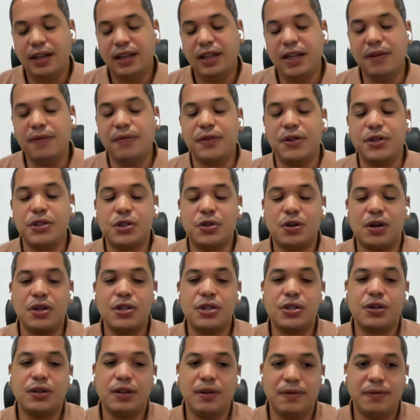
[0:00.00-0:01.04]
the
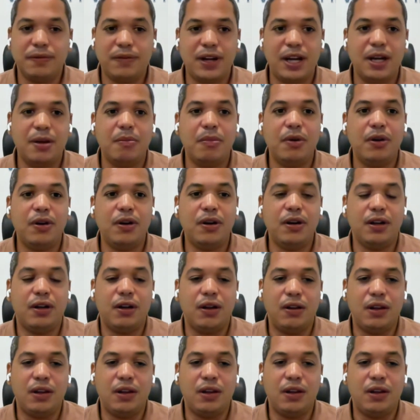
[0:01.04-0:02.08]
infrastructure, the fiber,
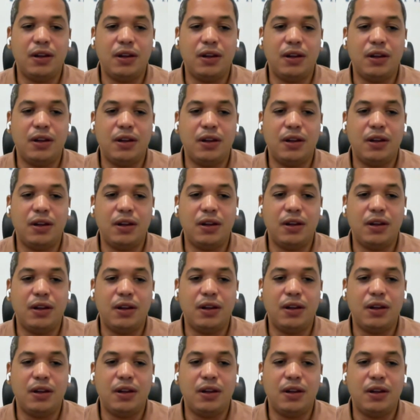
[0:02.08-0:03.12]
all of the country.
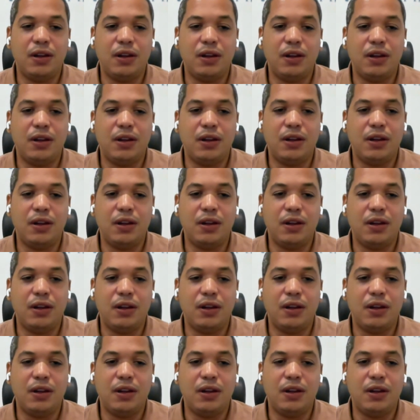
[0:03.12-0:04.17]
So the
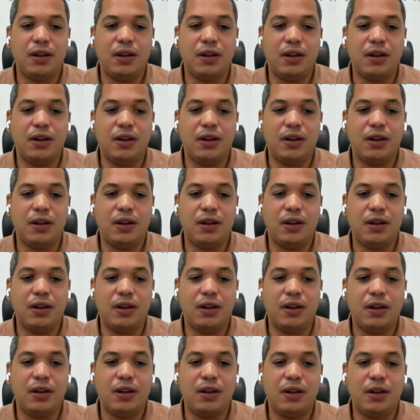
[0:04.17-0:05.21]
digital transformation
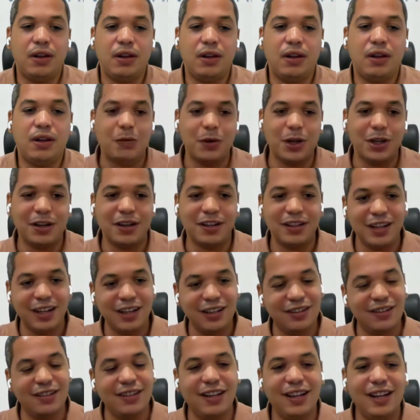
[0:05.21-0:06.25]
came way before
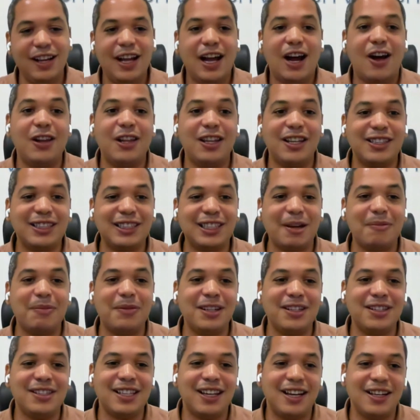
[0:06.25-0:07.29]
WeConnect. I'll accept
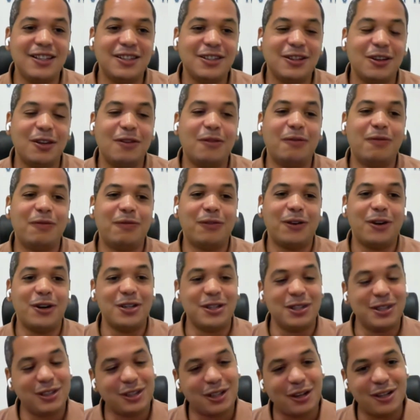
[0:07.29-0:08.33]
the title of
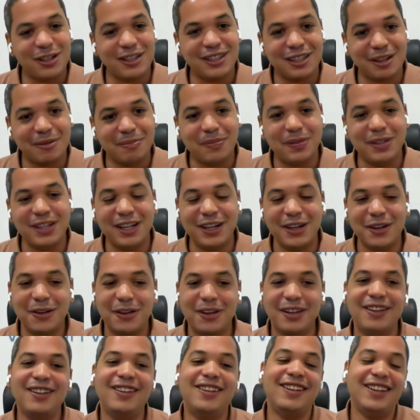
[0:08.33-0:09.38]
first startup in
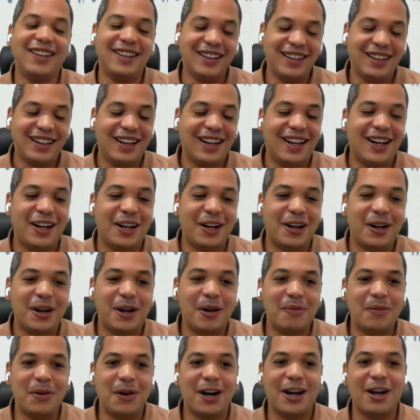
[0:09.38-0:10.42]
Angola,
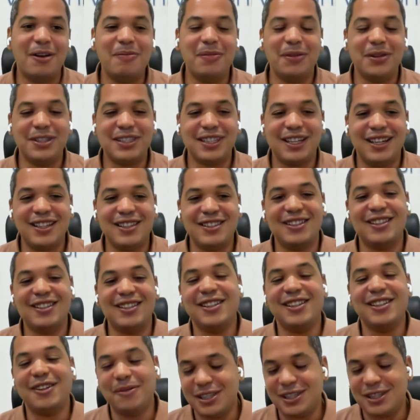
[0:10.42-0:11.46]
a more humble title
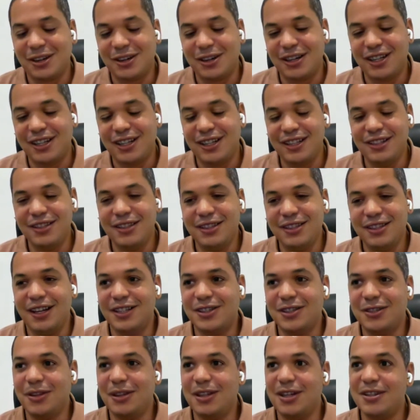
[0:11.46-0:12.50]
that we started in
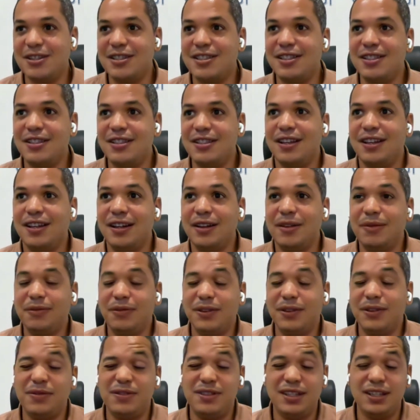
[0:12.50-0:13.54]

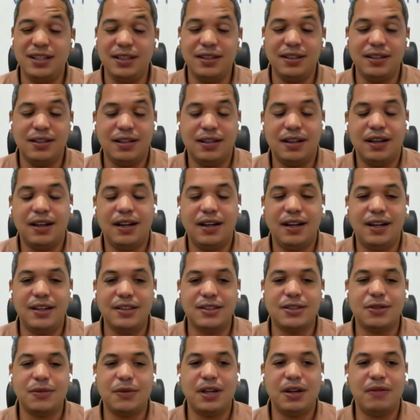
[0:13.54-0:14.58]
2015.
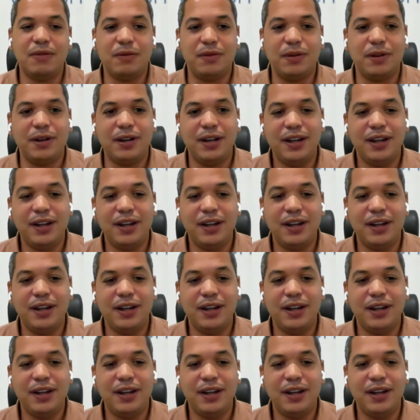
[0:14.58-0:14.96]
So we have